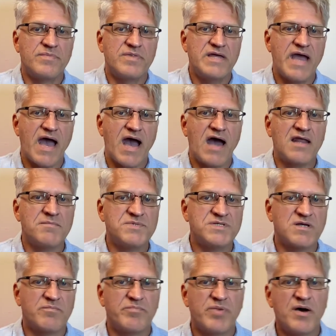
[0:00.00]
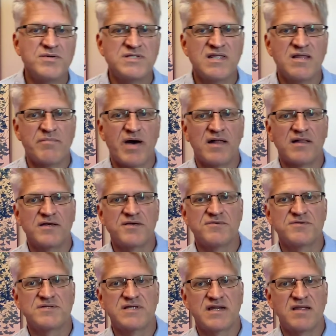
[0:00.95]
The atoms composing the
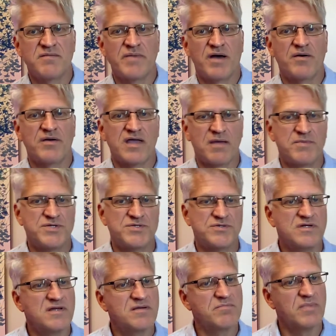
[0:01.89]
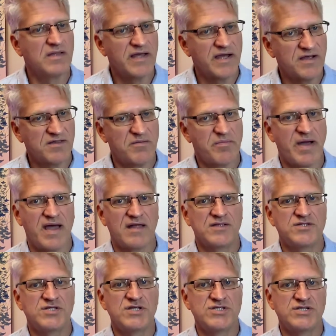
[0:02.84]
molecule studied in biochemistry, molecular
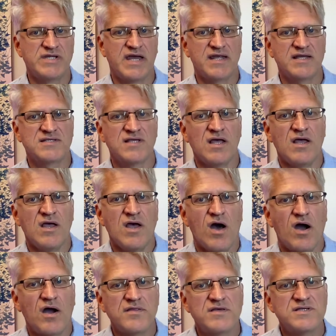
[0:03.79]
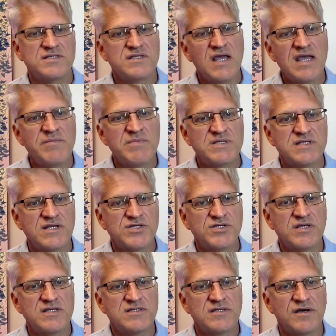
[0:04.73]
biology, and genetics are the same
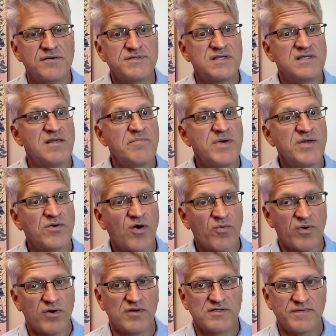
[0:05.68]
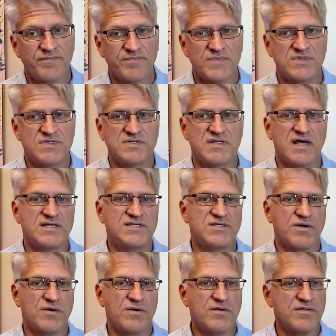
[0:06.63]
essentially as those in the mineral world.
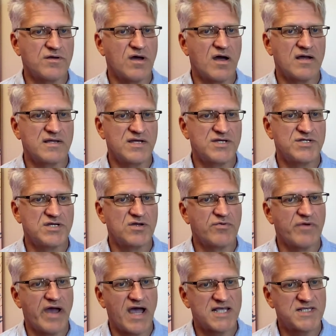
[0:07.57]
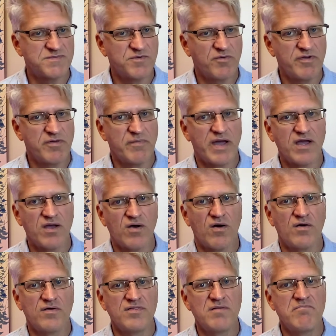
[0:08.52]
Thus, earth cognition grasps what we might
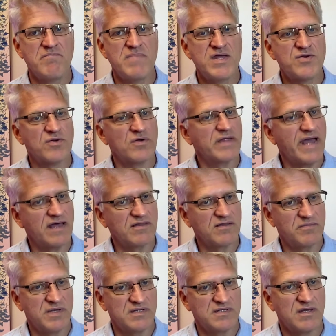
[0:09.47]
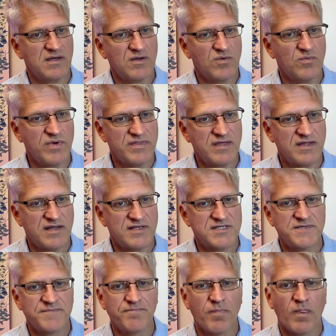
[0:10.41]
call the mineral element within
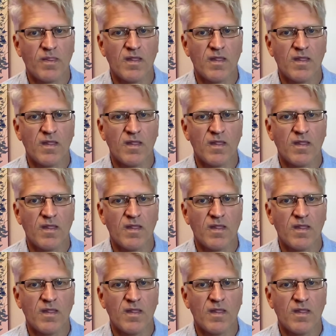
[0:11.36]
us.